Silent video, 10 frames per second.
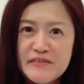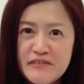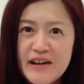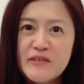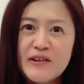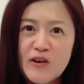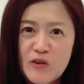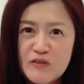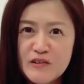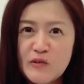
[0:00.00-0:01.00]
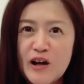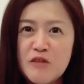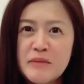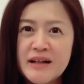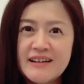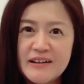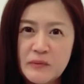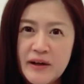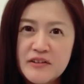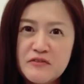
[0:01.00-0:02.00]
very overwhelmingly
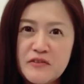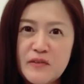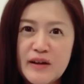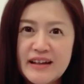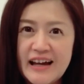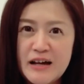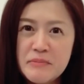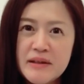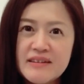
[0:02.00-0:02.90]
grateful and happy